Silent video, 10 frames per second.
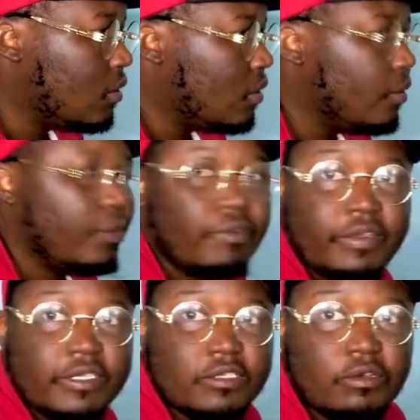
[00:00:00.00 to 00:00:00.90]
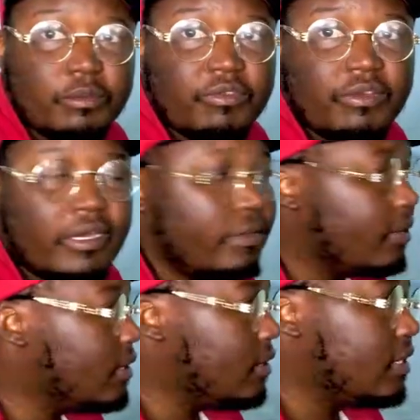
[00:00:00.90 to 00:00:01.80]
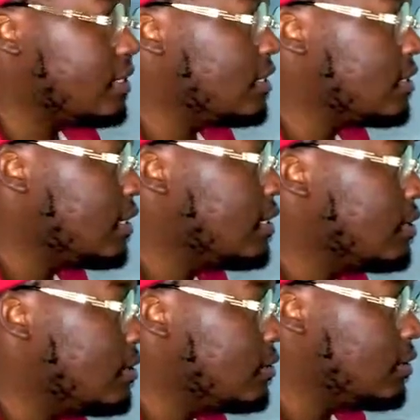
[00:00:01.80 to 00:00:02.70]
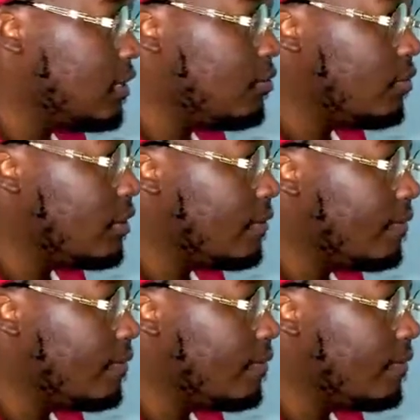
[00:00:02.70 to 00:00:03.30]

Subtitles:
I don't know if this is gonna be fine, but let's just add anyway.